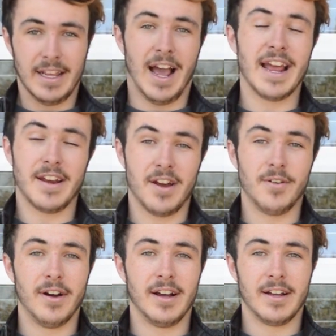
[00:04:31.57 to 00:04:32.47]
I know.
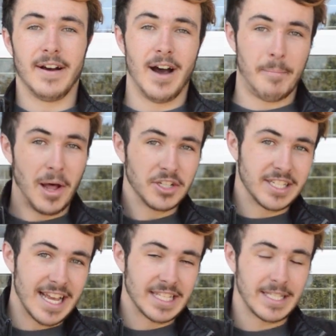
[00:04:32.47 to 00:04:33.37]
Apologies
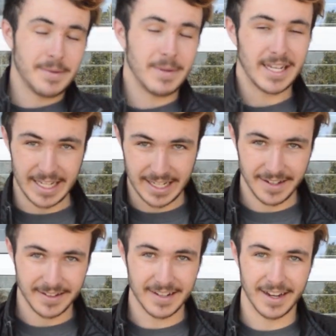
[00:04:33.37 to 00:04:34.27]
SCPD,
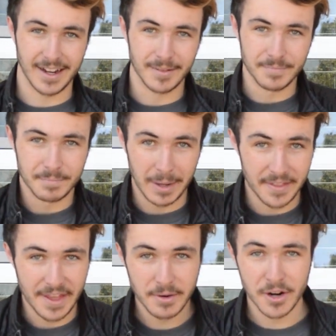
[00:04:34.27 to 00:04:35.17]
but
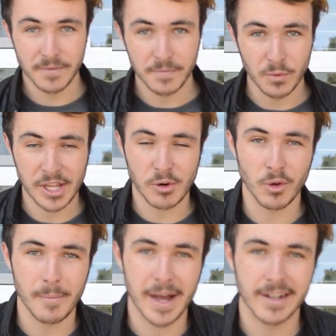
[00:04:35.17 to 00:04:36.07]
they were really cool
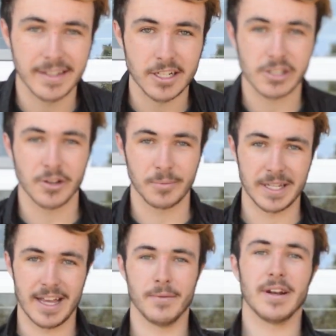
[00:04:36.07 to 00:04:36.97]
about it. They just told me
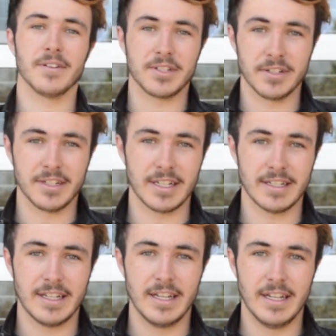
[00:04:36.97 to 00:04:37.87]
that what I was doing
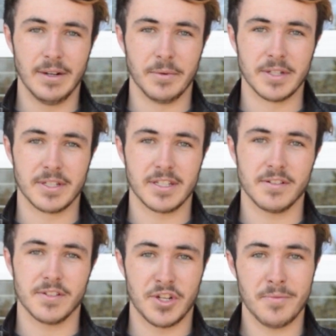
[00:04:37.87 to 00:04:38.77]
was
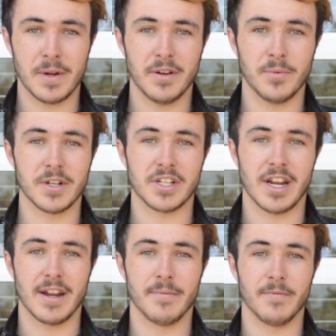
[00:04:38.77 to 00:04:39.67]
stupid, which
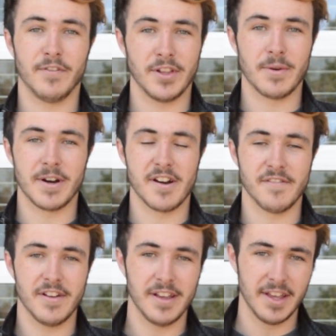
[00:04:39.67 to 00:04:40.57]
I am fully aware of,
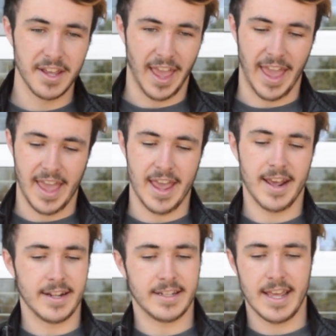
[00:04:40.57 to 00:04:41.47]

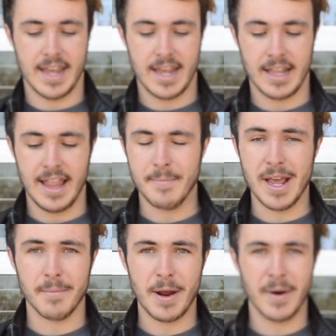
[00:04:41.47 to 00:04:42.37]
and they let me
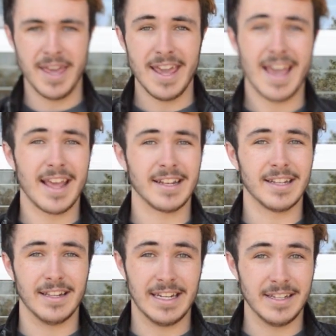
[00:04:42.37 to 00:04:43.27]
on my way, and
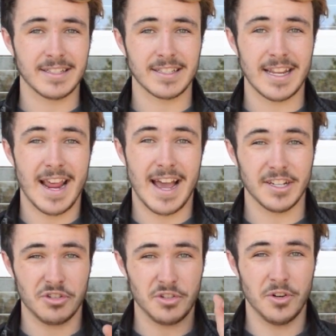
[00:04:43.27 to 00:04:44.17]
needless to say, I
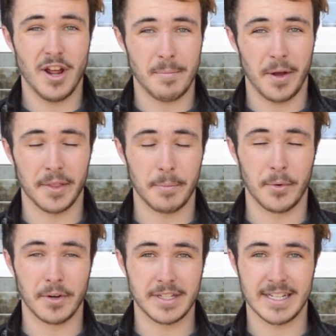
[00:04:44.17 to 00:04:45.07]
stood up on the
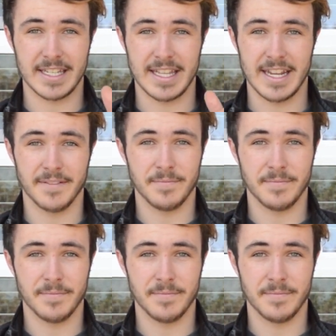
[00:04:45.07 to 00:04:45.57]
board since then.